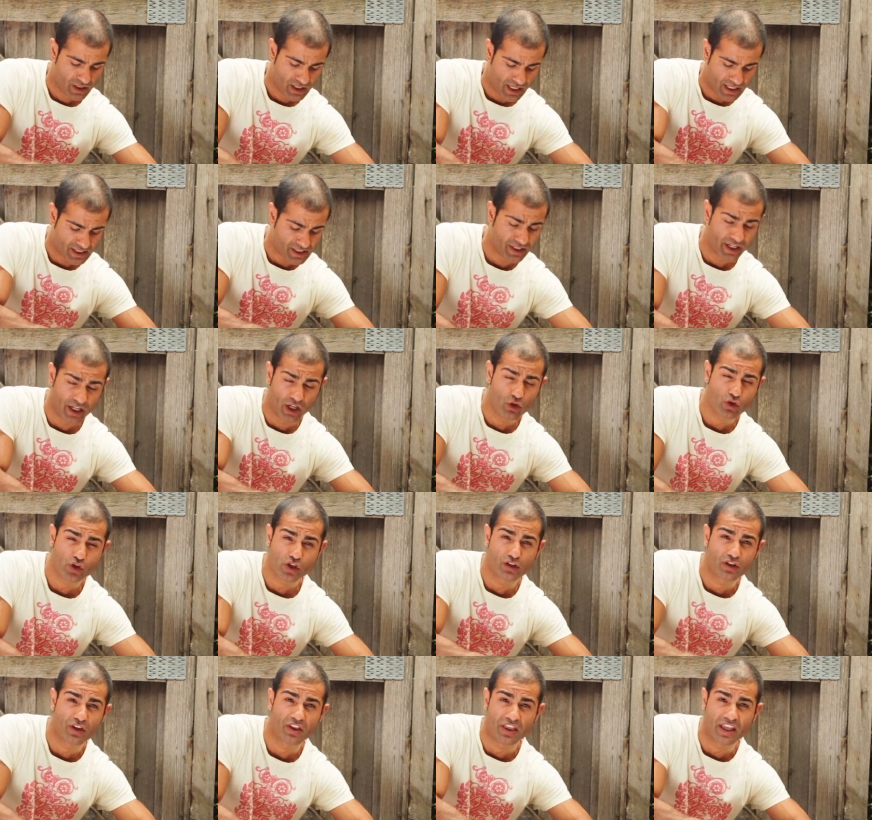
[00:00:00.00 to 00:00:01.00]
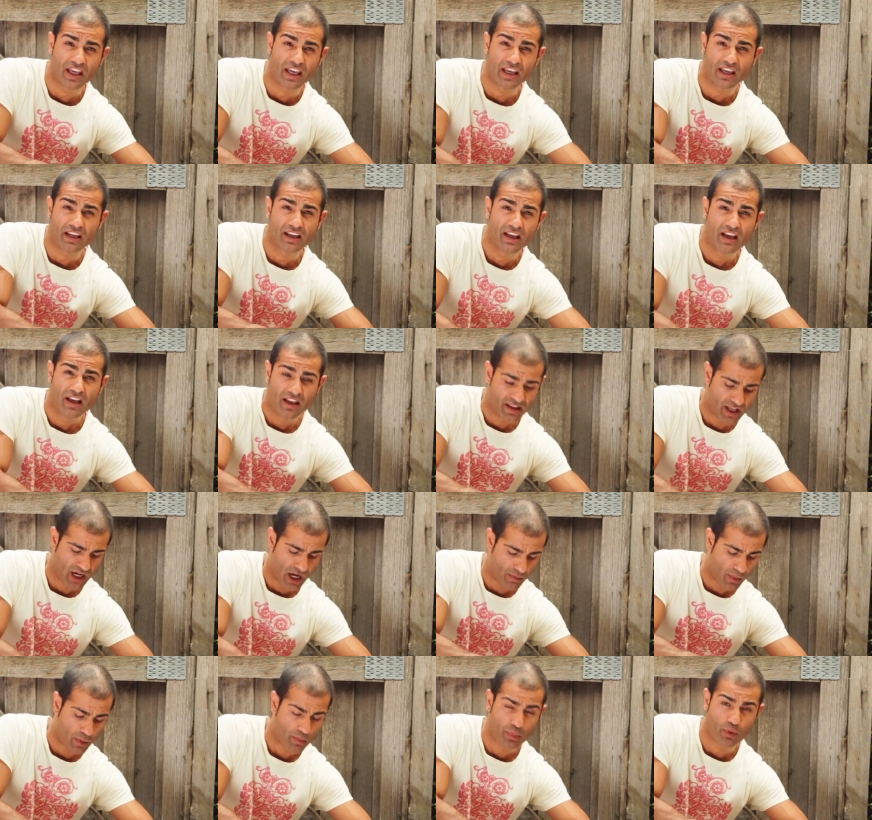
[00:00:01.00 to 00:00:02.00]
It's an illusion to think that
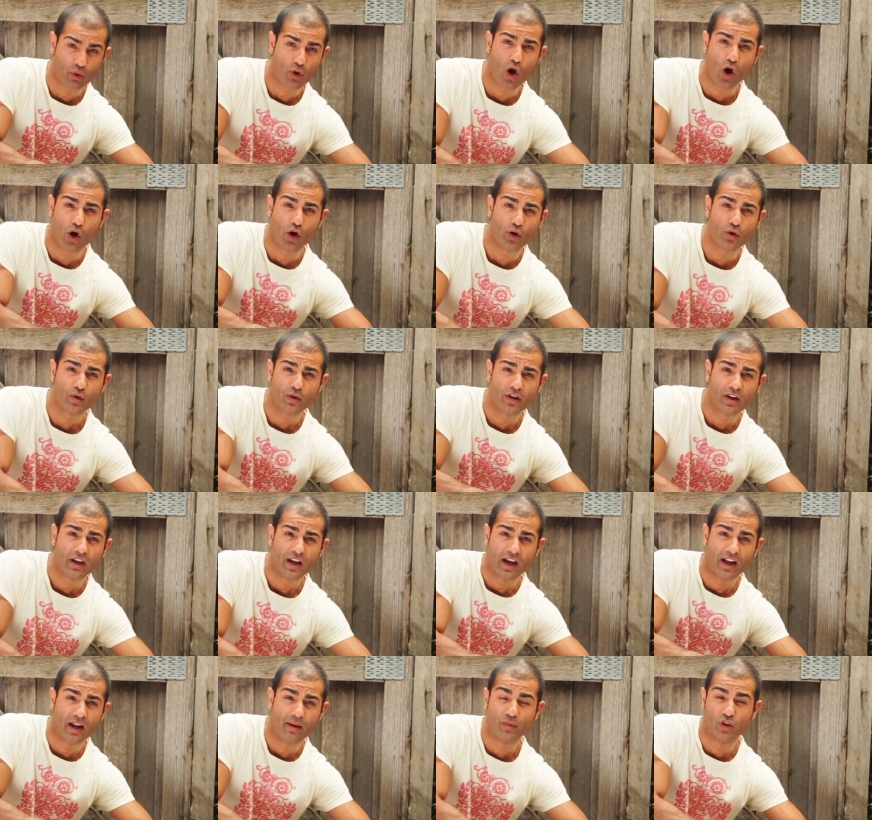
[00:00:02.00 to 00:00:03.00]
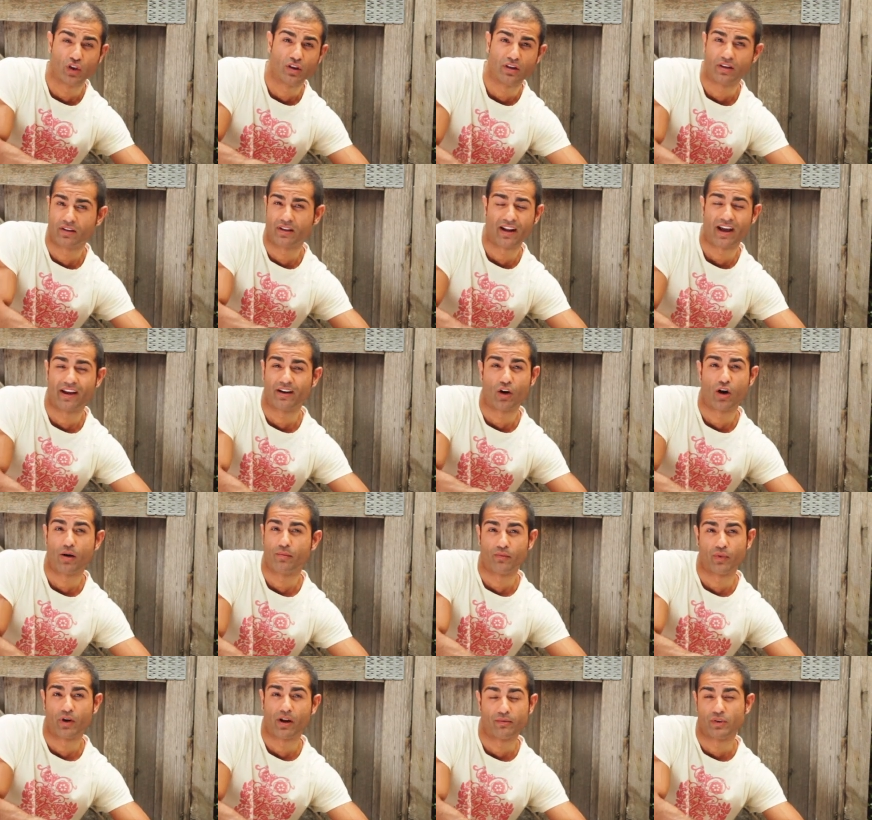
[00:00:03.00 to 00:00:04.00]
I'm a pro and I'm then I know
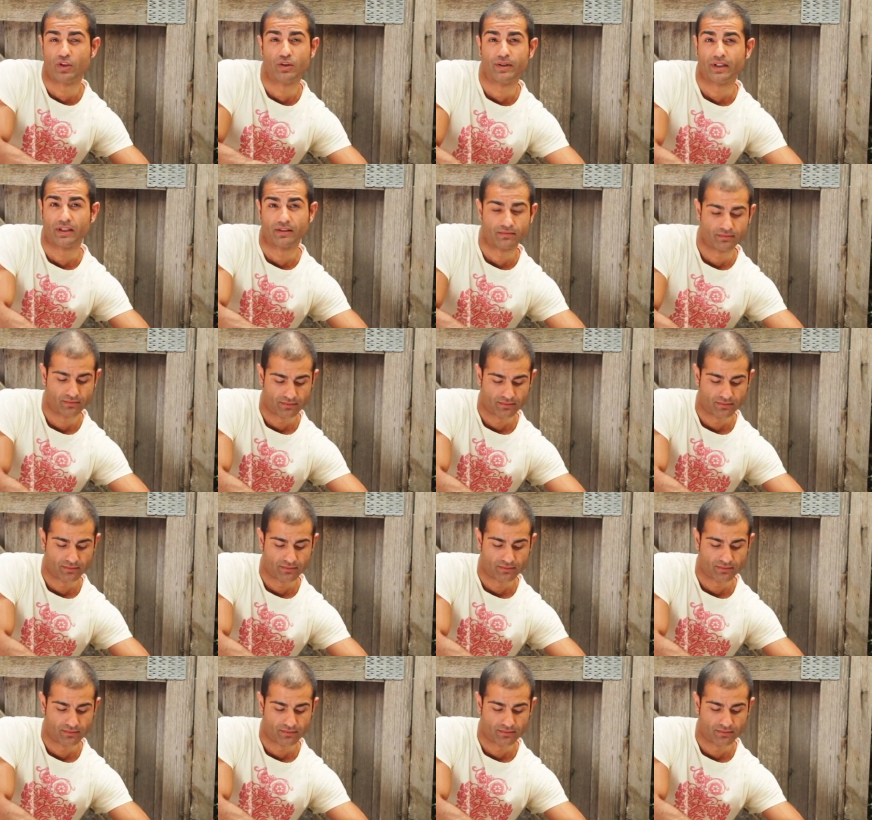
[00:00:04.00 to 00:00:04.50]
I'm, what I'm doing.